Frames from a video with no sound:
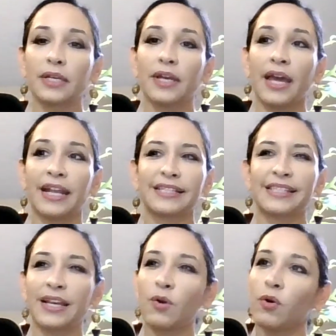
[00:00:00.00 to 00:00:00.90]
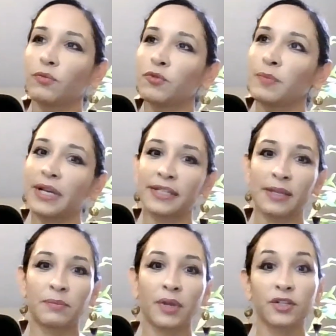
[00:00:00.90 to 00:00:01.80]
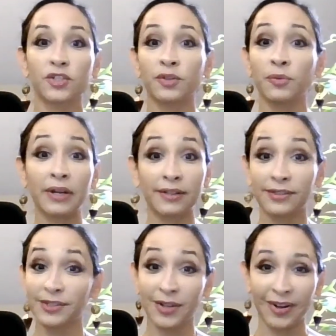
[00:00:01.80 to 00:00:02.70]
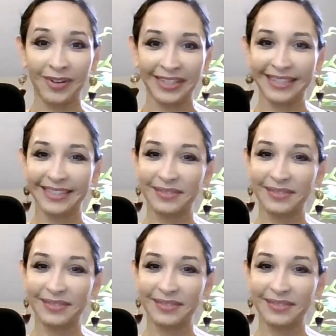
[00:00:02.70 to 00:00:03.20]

And I say courtroom because I'm not sure what else to call it.